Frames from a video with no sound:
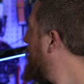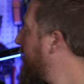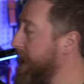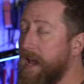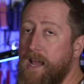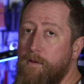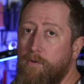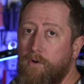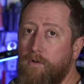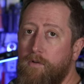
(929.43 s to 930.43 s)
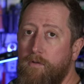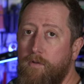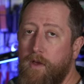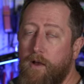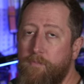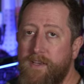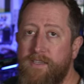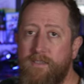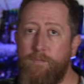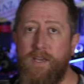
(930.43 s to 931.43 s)
cable um,
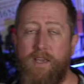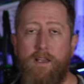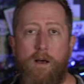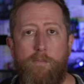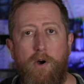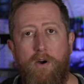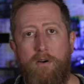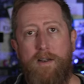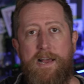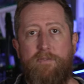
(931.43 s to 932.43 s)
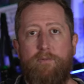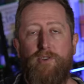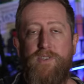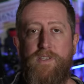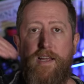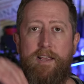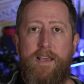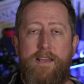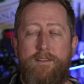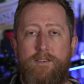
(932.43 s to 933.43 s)
is picking up RF, which is getting
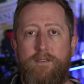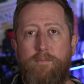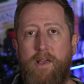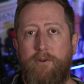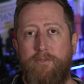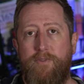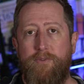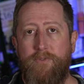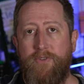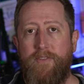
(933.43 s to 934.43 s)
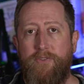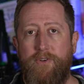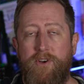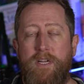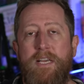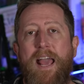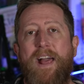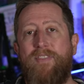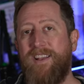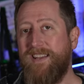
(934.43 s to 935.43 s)
into the microphone sensor
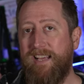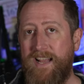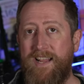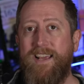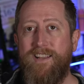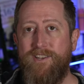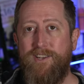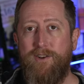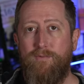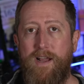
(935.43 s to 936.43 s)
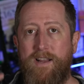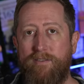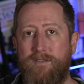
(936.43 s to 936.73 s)
and then getting into your radio.